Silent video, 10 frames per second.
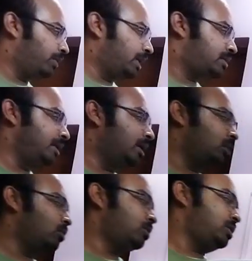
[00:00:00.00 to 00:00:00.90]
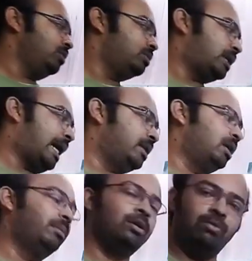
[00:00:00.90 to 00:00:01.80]
what is single goods use and
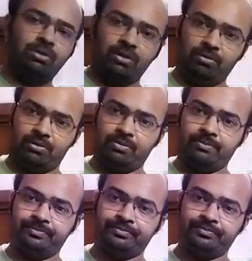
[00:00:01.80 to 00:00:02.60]
double goods use.